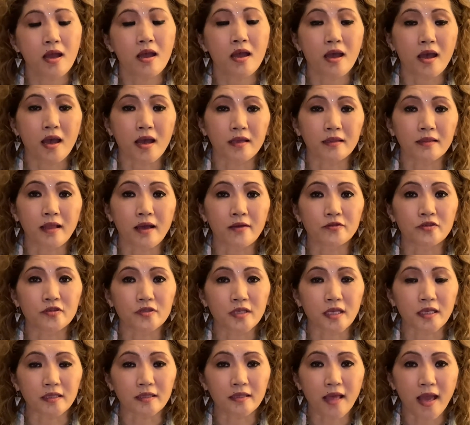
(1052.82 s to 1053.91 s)
I'd love to
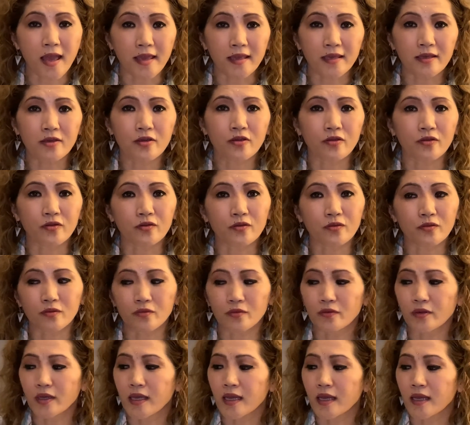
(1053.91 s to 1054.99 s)
say thank you.
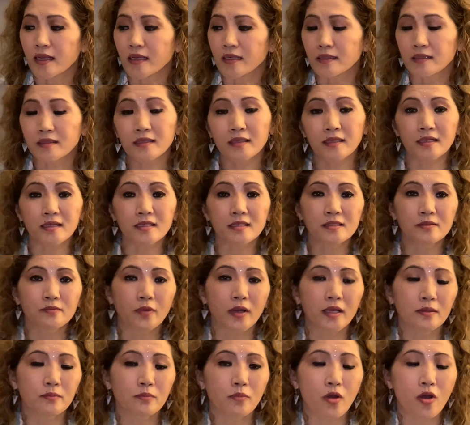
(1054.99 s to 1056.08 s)
And there is
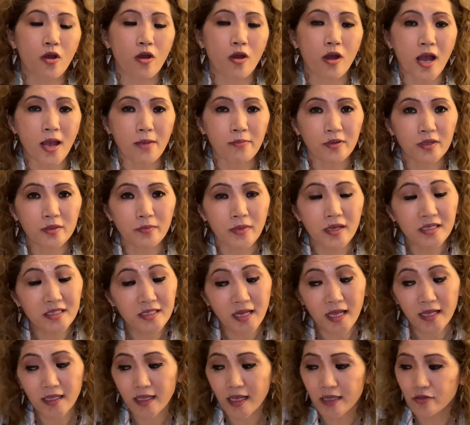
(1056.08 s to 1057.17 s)
one more affirmation
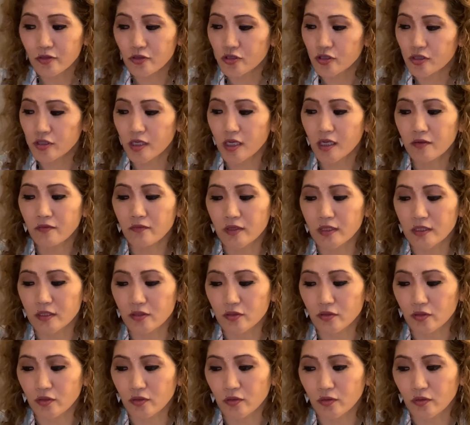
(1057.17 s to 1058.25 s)
I'd like to share
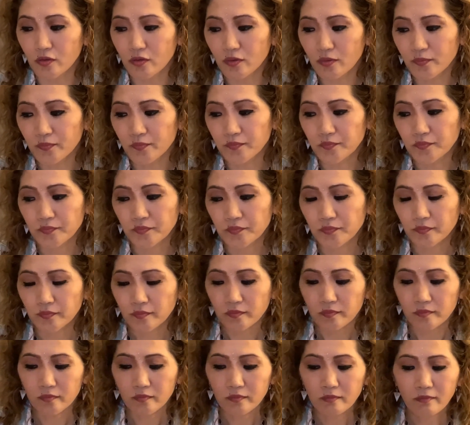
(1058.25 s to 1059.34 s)
with you.
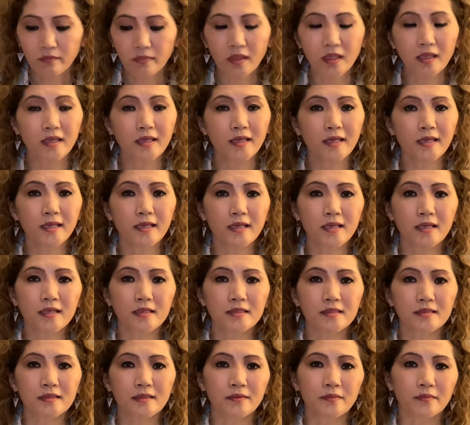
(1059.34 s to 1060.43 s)
I
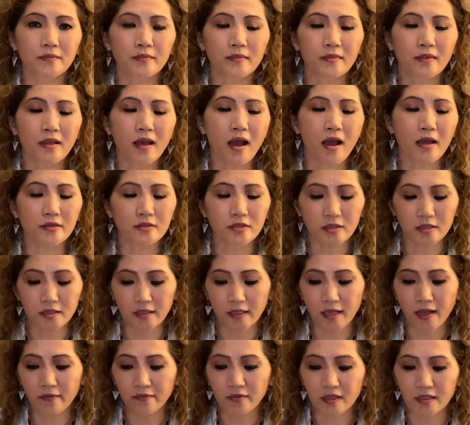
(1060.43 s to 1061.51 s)
just
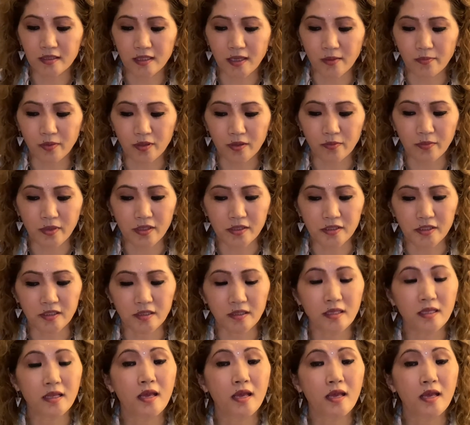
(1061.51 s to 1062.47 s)
love this affirmation,